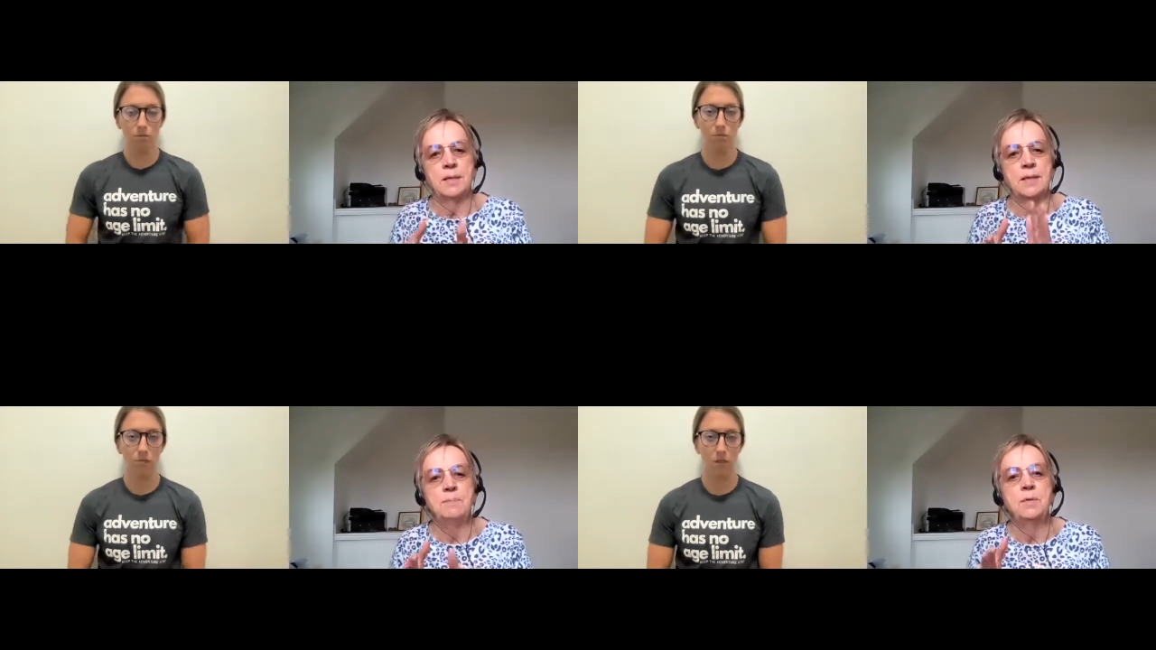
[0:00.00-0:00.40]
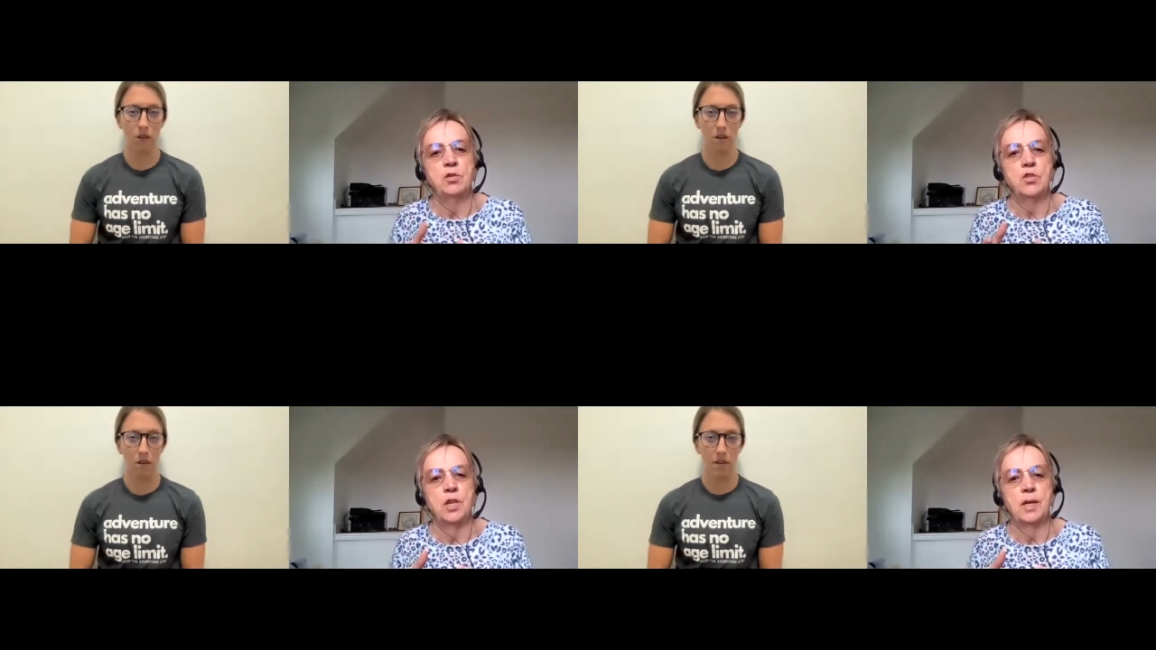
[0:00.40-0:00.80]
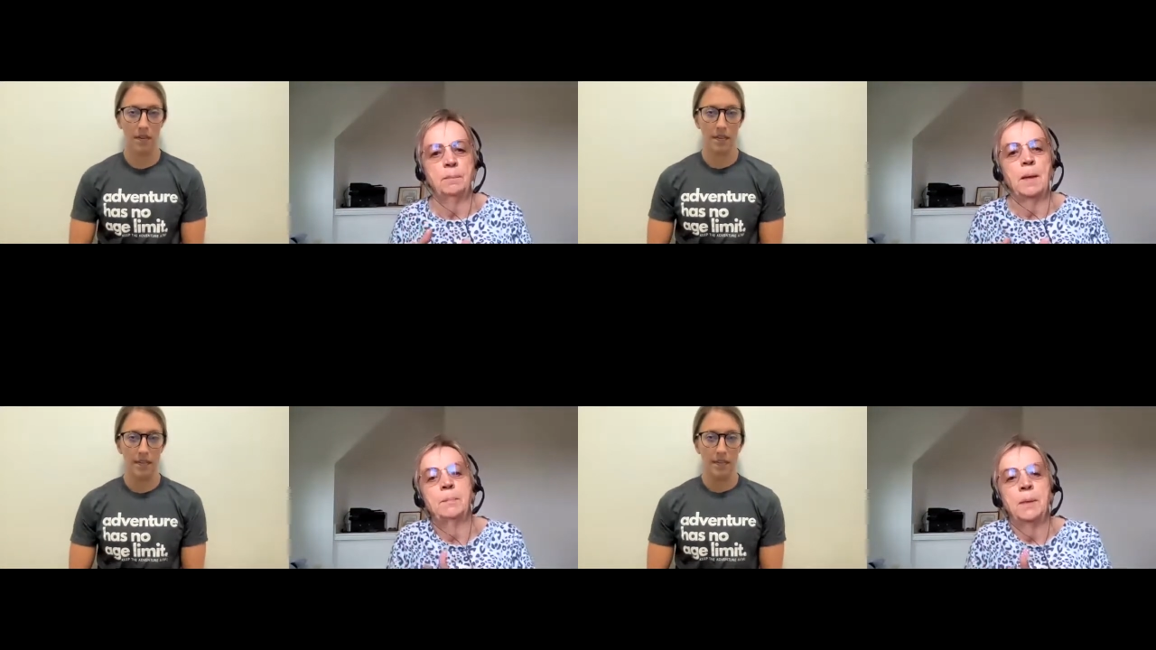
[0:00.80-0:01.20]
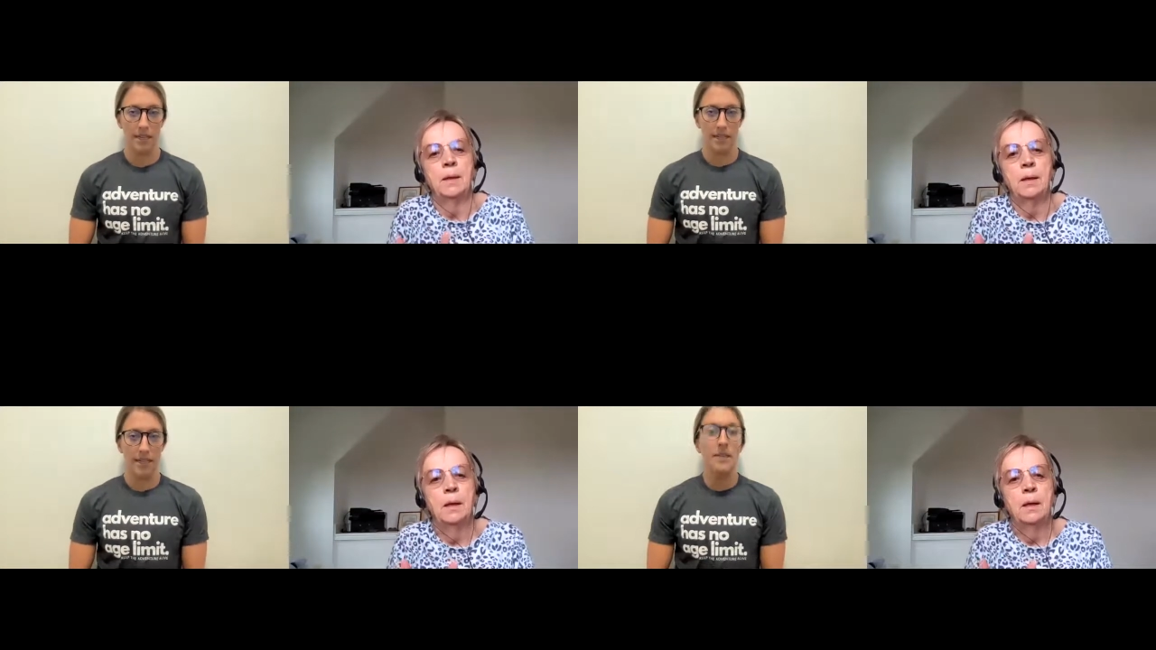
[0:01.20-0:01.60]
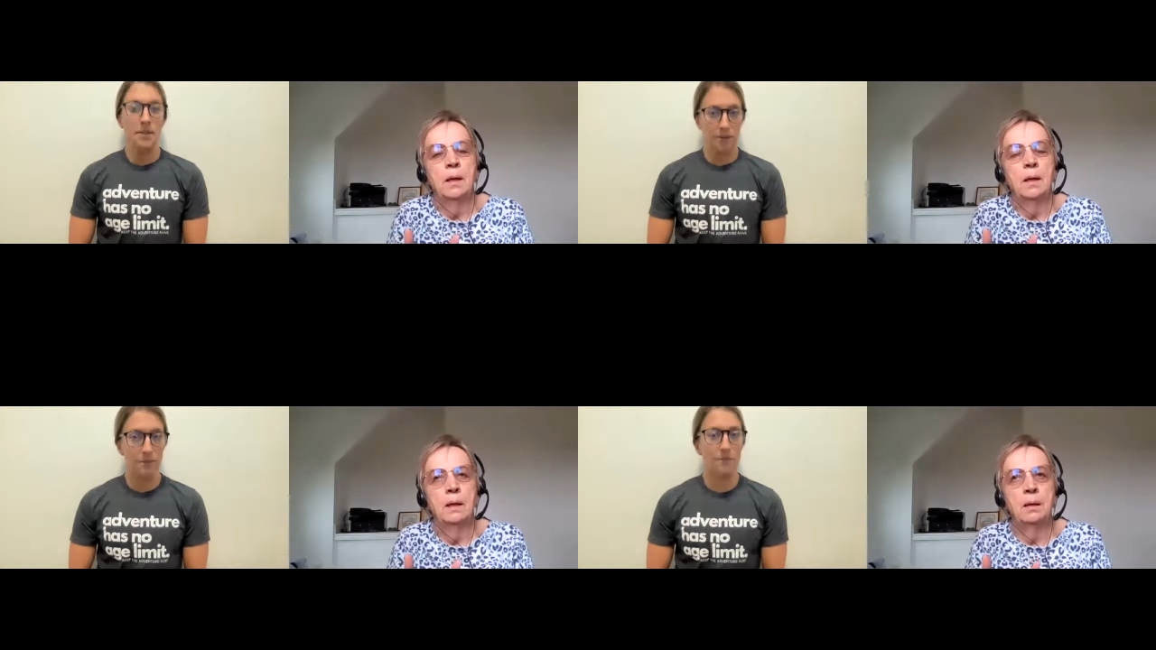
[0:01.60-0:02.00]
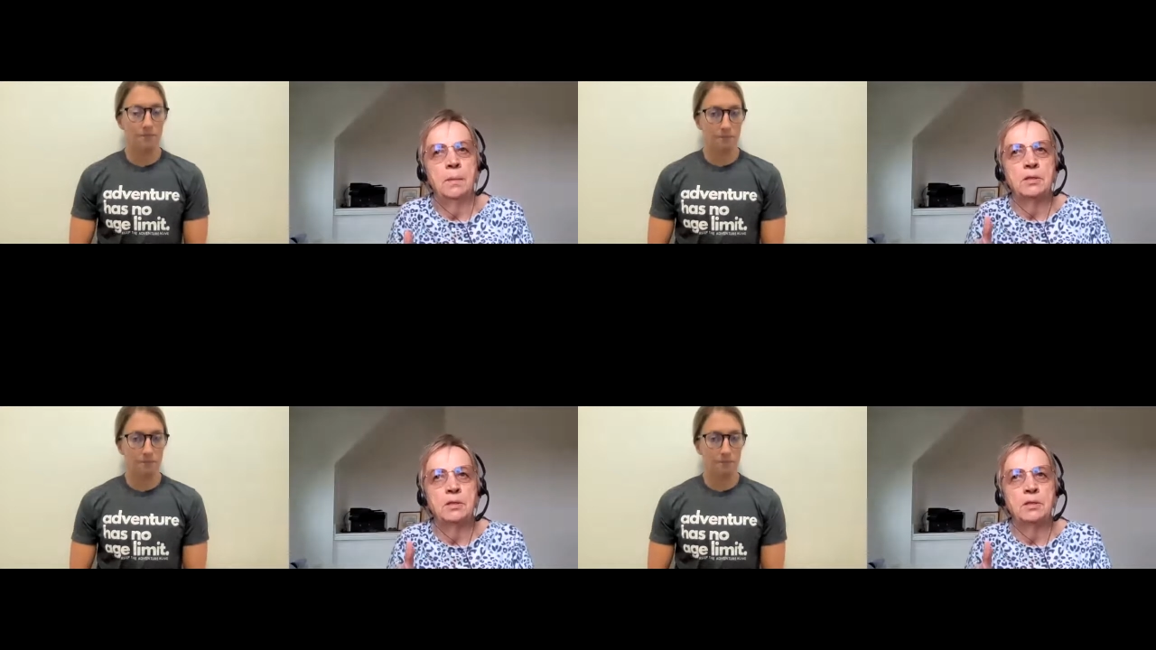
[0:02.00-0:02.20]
Speaker 1: symmetry? Maybe um,